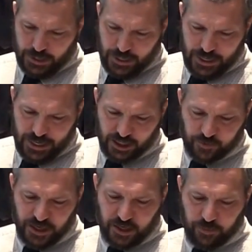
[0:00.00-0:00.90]
It has
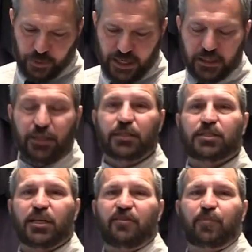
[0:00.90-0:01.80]
been completely
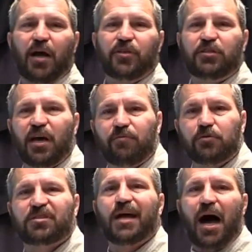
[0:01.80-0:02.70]
deceived by the
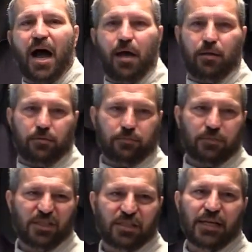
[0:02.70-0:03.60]
devil's guile,
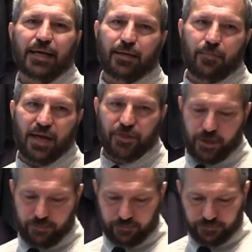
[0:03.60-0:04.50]
his second
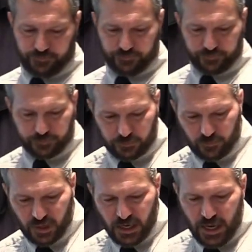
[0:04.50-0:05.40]
method.
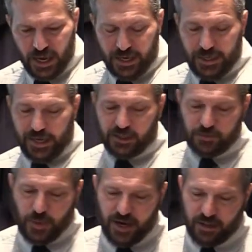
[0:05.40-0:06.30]
Yet in
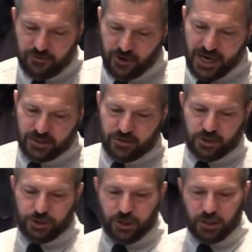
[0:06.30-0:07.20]
spite of the fact that the
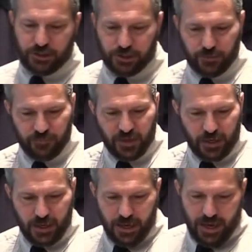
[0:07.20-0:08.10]
church
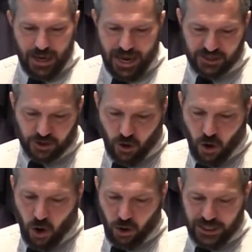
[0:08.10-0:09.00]
as a
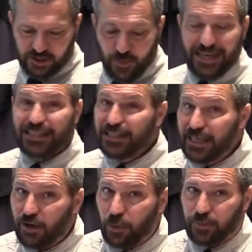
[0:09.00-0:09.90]
whole has made
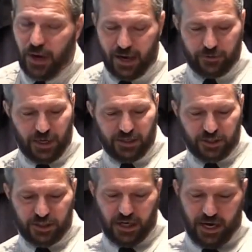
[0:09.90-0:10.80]
little progress
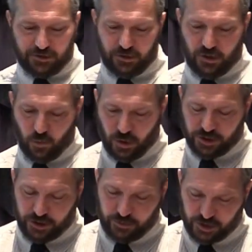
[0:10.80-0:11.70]
in doctrine and
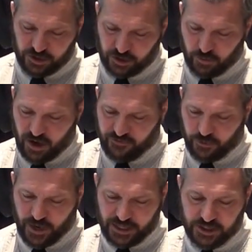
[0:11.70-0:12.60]
worship since the
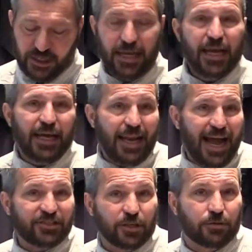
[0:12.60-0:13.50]
Reformation, it
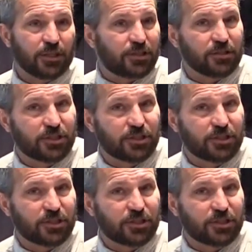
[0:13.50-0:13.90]
has increased in